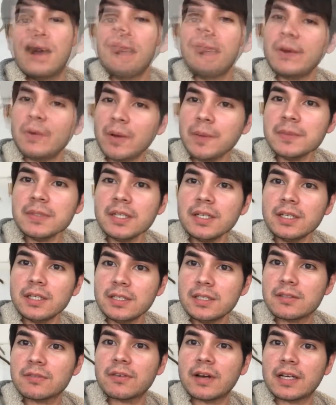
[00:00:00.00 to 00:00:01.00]
My website
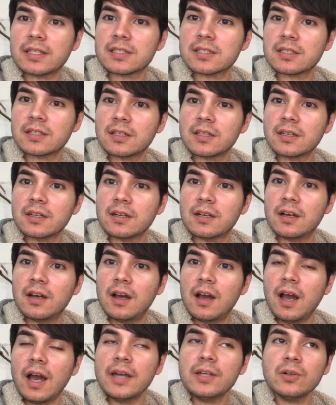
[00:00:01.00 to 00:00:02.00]
is faster.
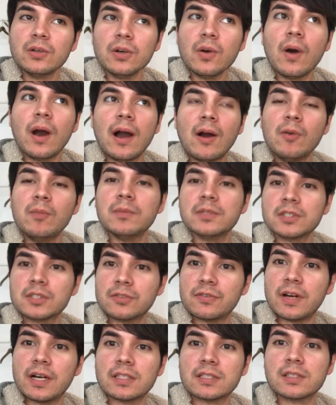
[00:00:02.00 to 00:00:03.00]
I don't know how
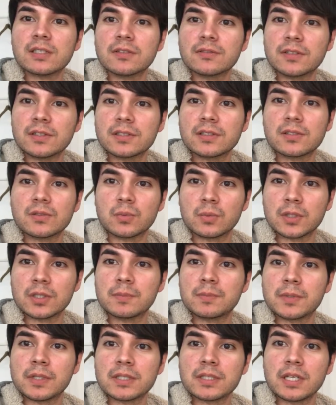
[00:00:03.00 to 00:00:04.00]
much faster versus
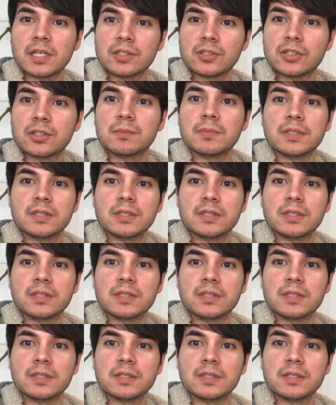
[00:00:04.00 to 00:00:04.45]
WordPress Engine,